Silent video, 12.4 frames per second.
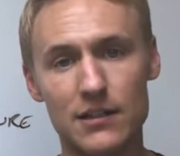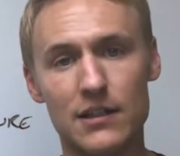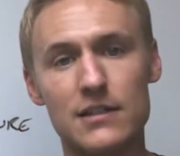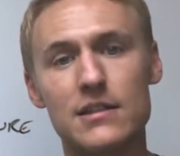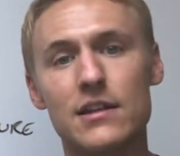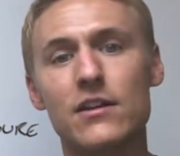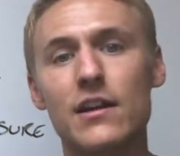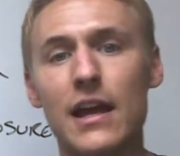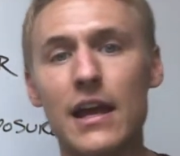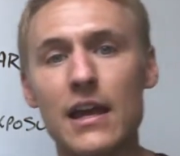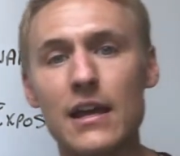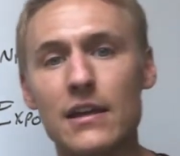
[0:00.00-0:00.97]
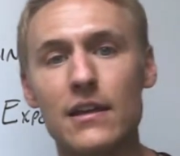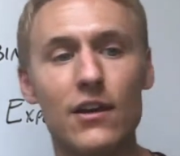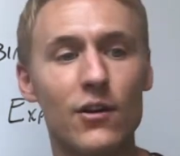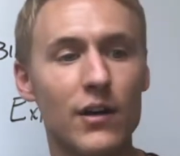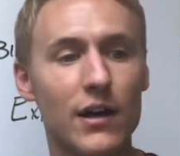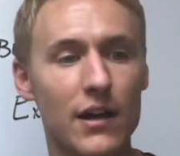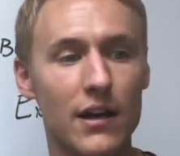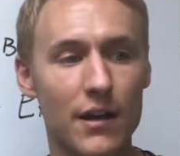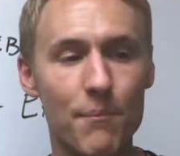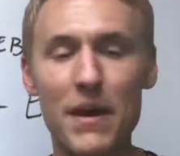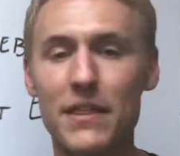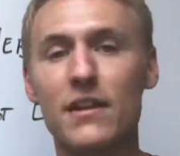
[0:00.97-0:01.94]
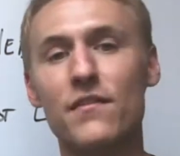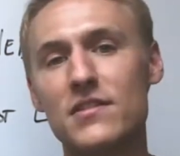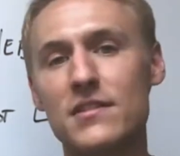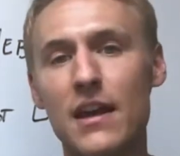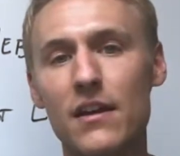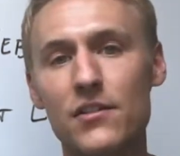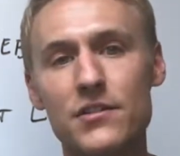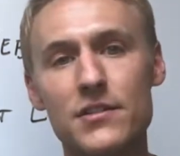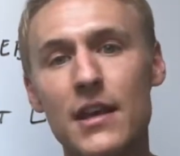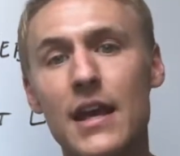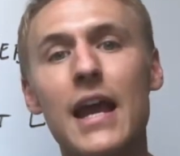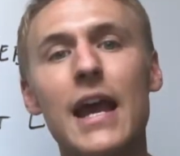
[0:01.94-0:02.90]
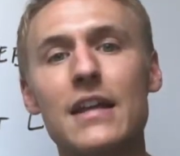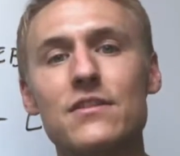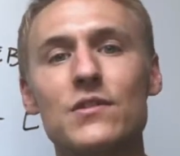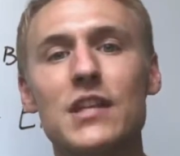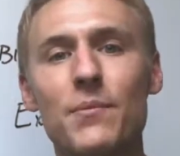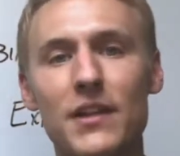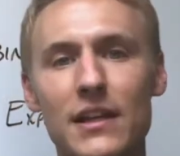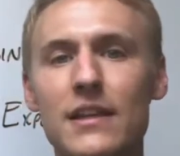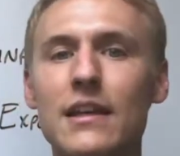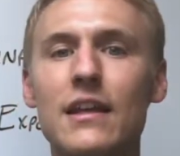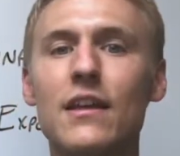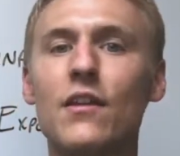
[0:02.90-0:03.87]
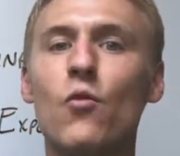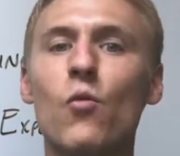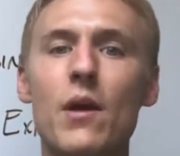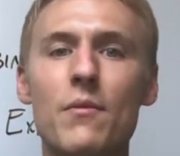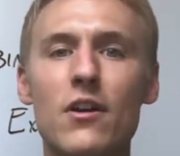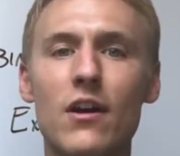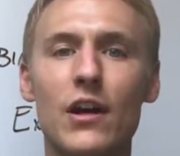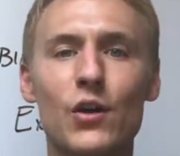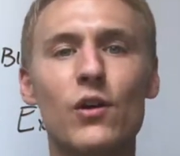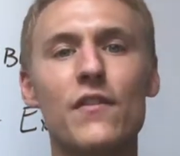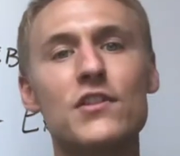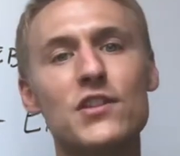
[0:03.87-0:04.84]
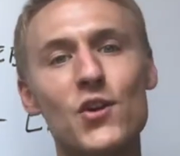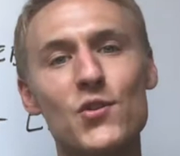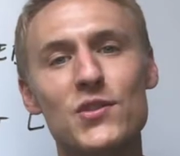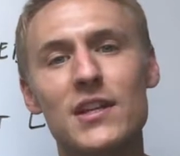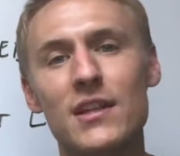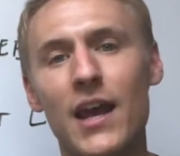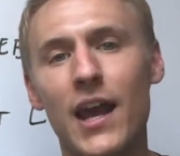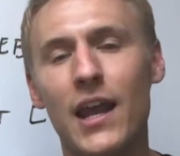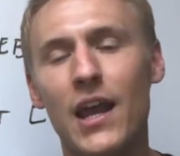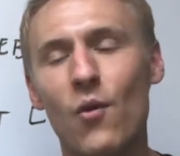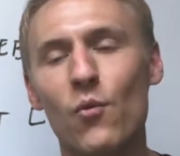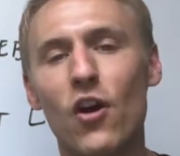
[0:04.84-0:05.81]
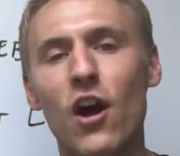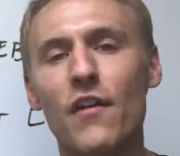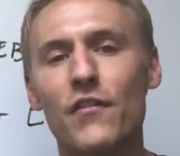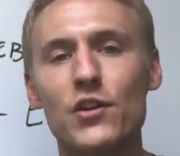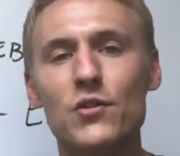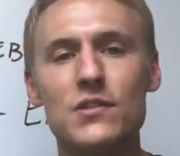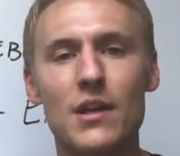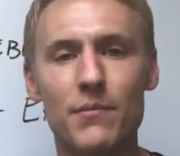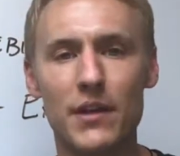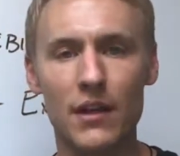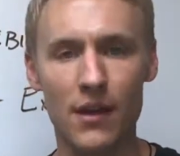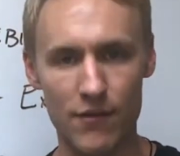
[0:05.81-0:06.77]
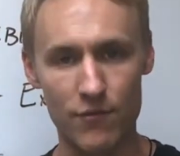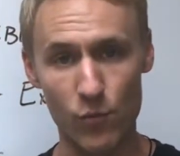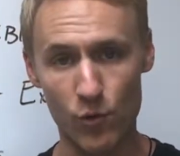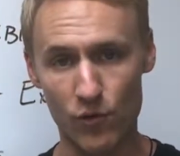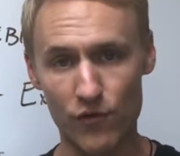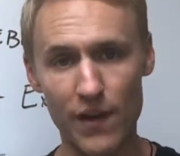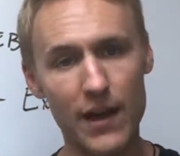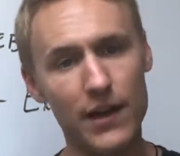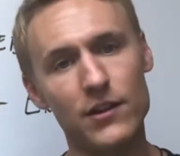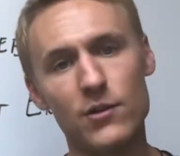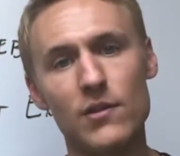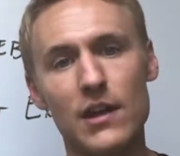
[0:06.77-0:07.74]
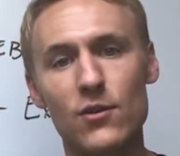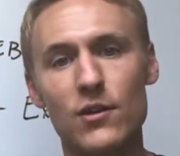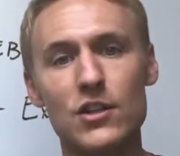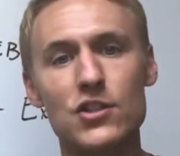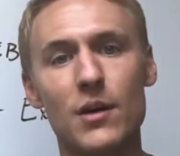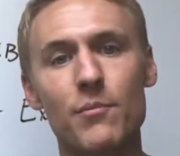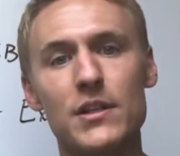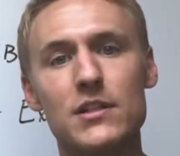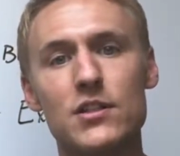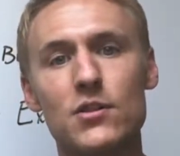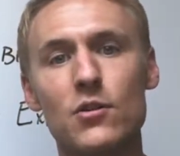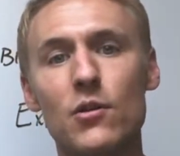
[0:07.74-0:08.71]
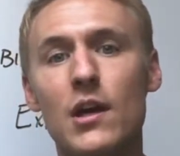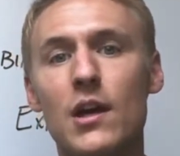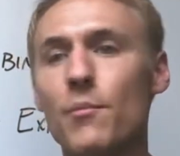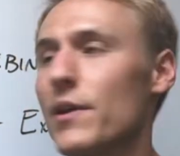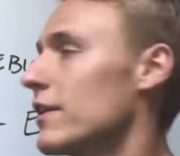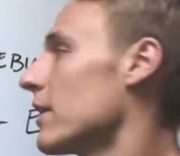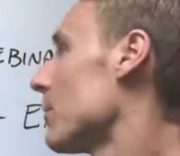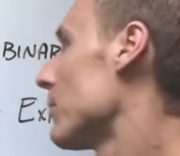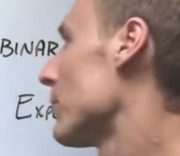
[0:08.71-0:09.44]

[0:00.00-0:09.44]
considered a method of sales. And so typically at the end of the webinar, whoever's hosting that will offer you something of more value that you can jump into, but they're going